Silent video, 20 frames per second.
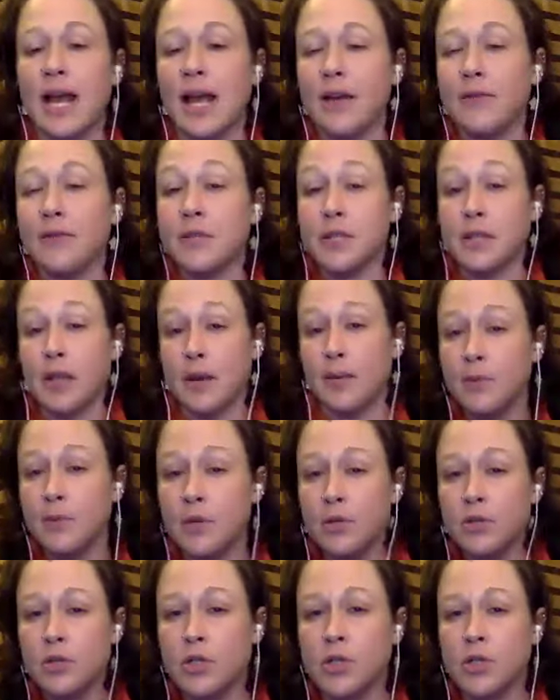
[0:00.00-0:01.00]
I have some
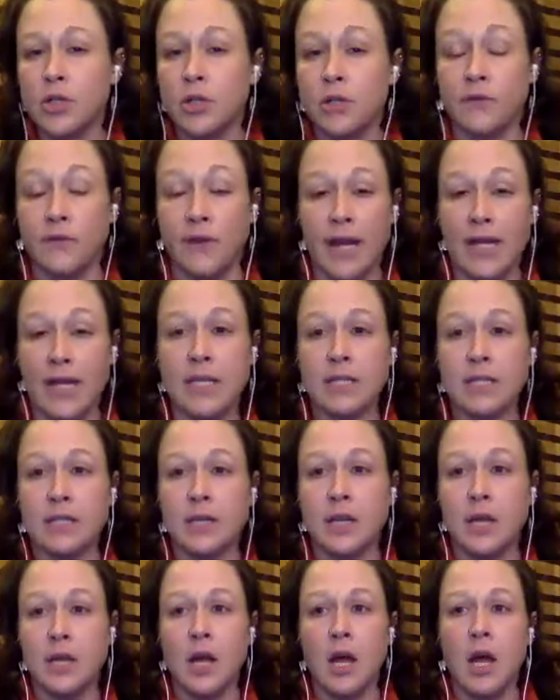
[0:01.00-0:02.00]
nutrition advice.
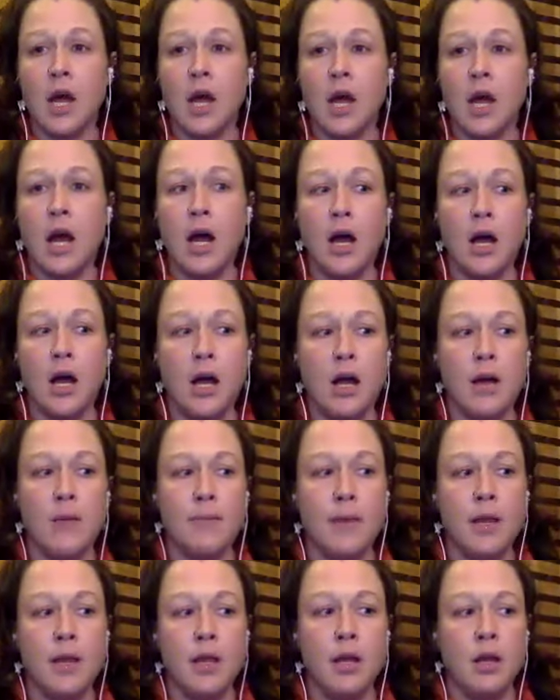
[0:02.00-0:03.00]

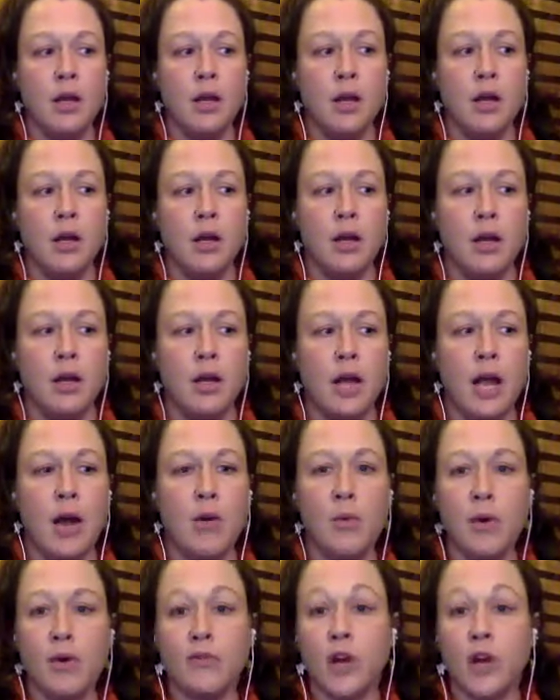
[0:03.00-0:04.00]

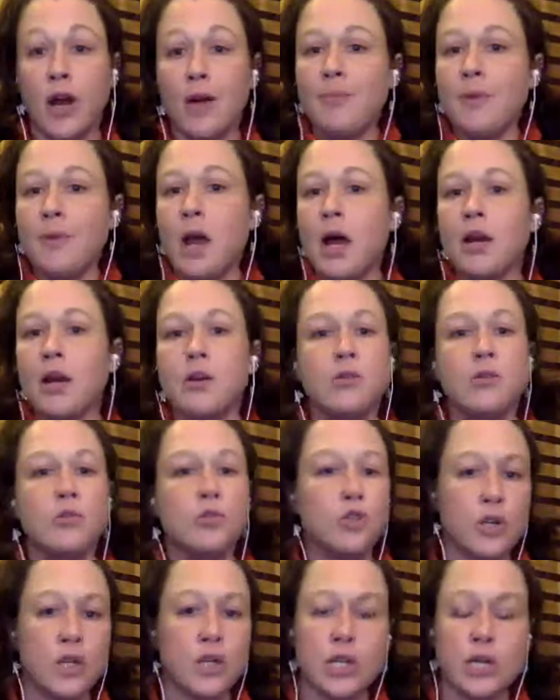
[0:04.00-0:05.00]
However, I'm not a
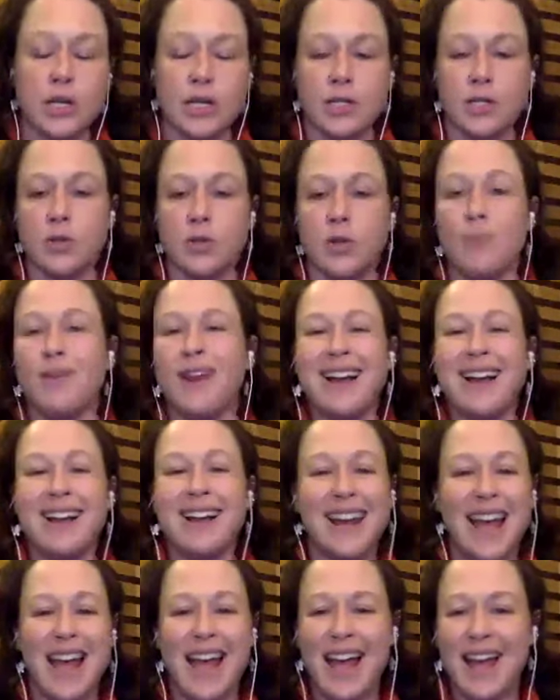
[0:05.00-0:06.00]
nutritionalist. So I'm not
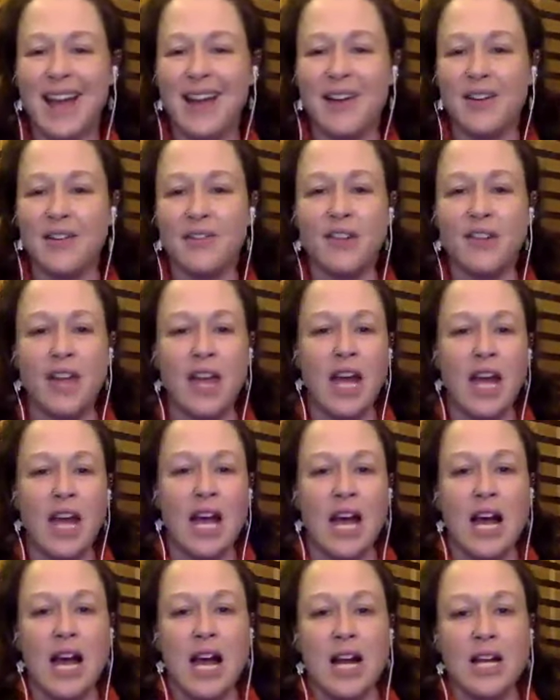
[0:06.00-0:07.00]
going to have
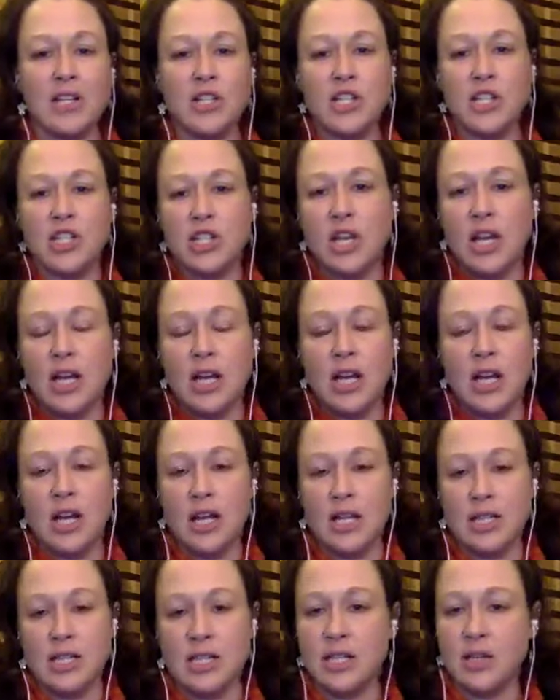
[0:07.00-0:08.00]

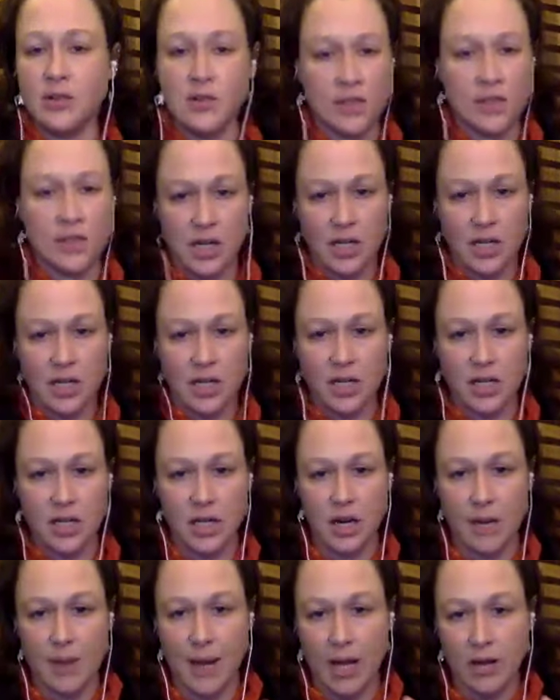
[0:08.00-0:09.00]
a series on
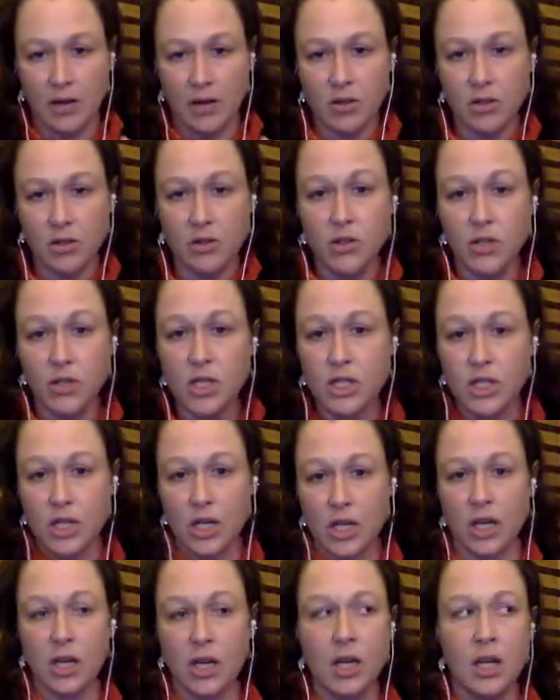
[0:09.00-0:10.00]
here about
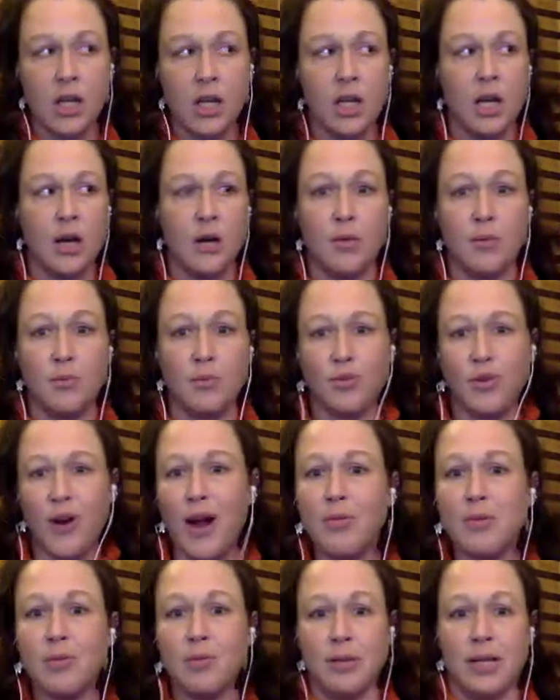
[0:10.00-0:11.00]
nutrition,
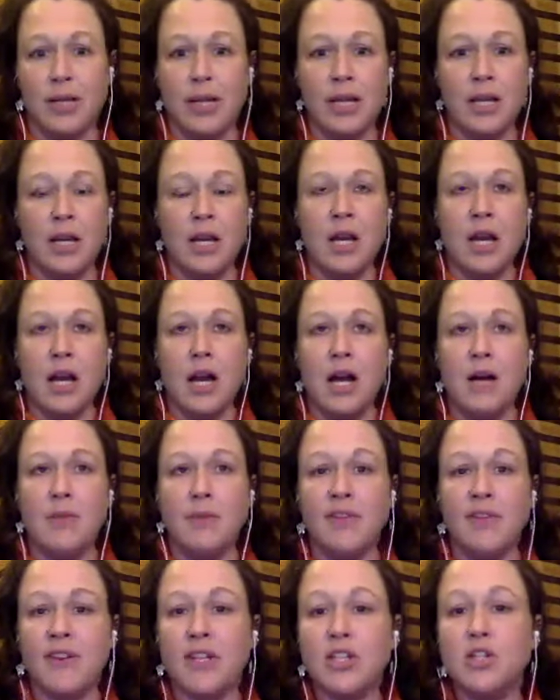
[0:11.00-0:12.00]
probably.
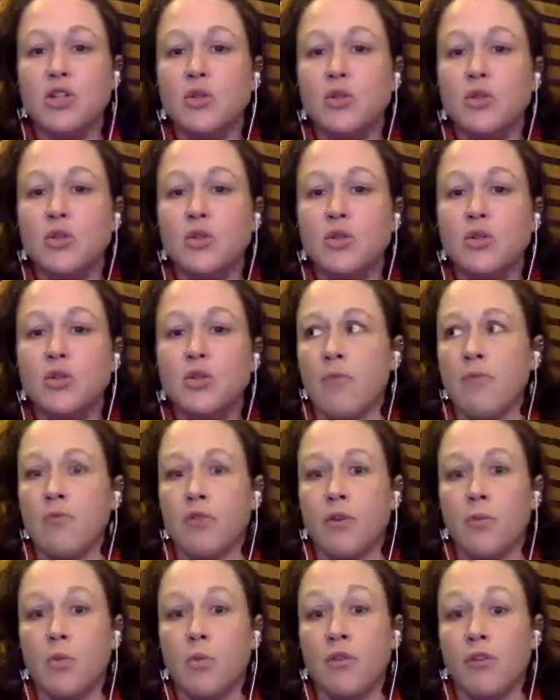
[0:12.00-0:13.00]
If I do, it'll come
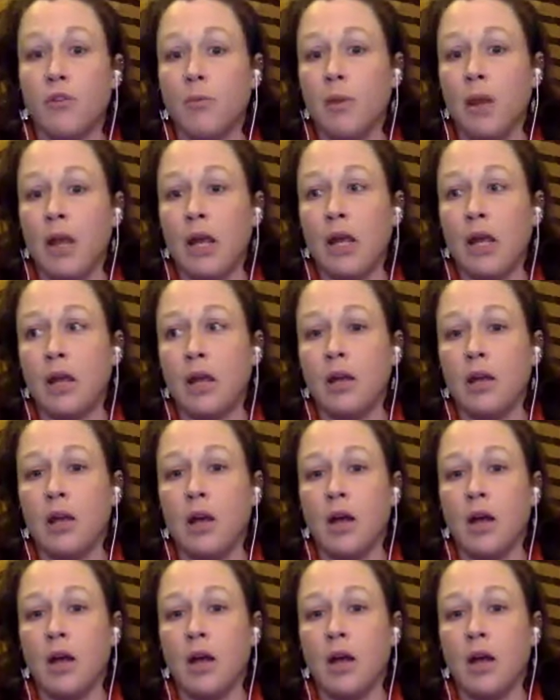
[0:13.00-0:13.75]
from more from like